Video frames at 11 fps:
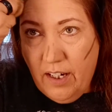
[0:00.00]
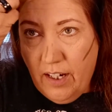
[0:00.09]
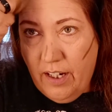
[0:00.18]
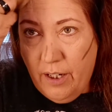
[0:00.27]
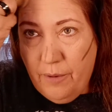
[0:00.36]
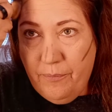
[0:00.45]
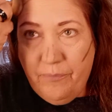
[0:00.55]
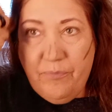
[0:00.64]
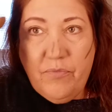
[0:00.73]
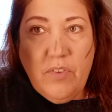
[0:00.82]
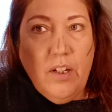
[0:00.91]
I
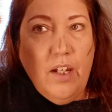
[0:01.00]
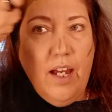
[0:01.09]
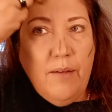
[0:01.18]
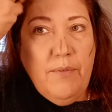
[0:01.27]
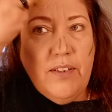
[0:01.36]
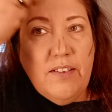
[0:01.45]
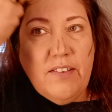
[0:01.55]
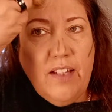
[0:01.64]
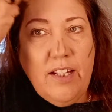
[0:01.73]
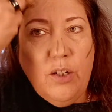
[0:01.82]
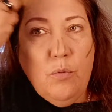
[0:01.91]
haven't
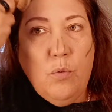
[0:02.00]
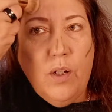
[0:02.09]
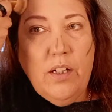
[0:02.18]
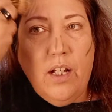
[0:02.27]
decided what